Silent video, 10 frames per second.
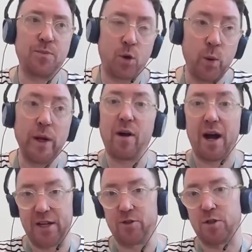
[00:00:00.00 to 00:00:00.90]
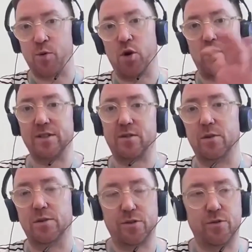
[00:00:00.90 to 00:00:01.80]
queer art history's progress
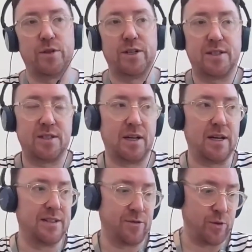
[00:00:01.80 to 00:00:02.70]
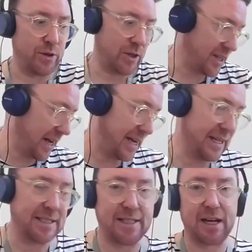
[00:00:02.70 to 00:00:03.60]
through those
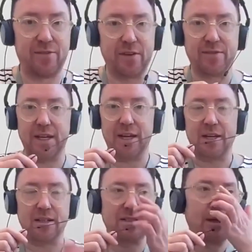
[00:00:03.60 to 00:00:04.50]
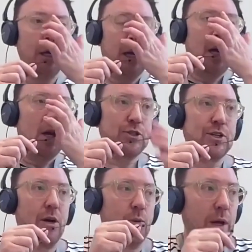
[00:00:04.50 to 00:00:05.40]
decades in that 50 years.
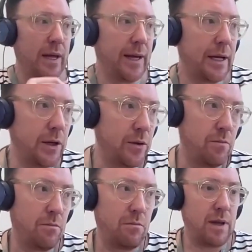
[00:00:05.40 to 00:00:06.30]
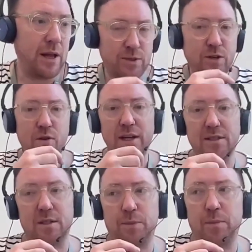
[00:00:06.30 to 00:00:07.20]
So it was great
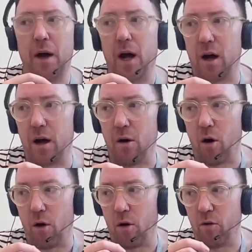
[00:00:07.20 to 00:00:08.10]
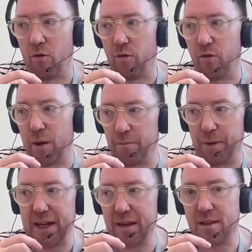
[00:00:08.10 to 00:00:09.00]
to be part of and
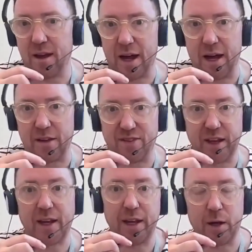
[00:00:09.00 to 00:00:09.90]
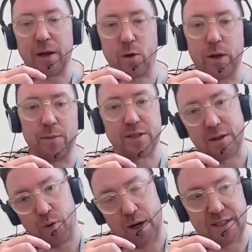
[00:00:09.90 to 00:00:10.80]
be in there thinking about queer
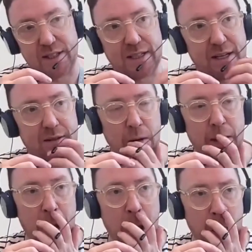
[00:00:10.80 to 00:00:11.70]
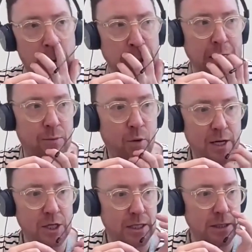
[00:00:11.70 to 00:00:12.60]
museum practice on those
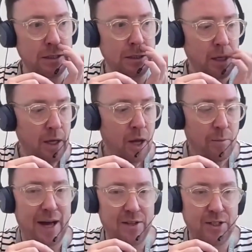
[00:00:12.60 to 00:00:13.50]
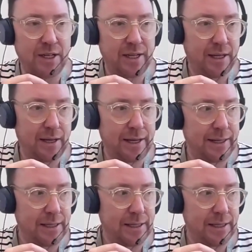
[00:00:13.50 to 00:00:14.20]
celebrations. But actually,